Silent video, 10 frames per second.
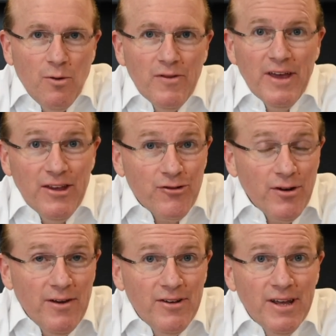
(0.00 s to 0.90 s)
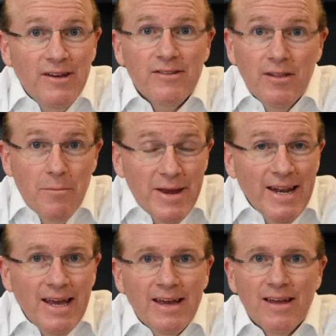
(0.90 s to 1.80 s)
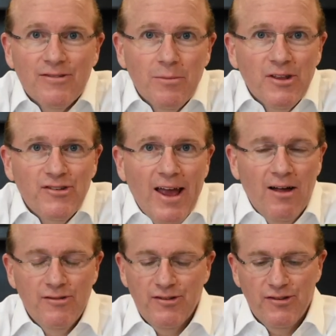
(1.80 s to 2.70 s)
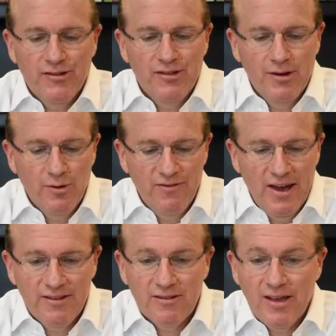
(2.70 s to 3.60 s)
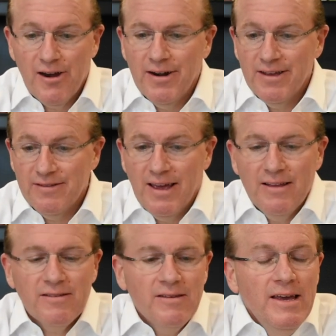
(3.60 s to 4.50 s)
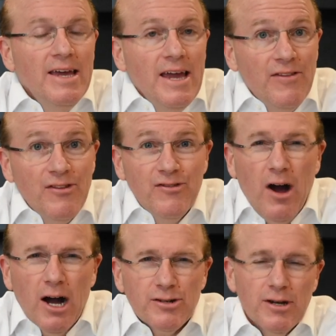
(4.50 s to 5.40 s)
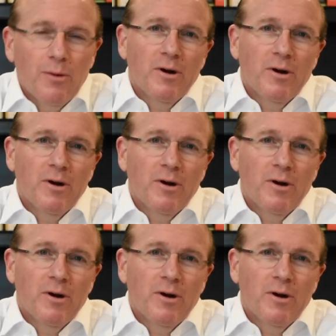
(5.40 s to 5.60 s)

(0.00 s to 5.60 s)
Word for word: what the history of it is, and the meaning, and some of the challenges that we face as Latter day Saints in this doctrine.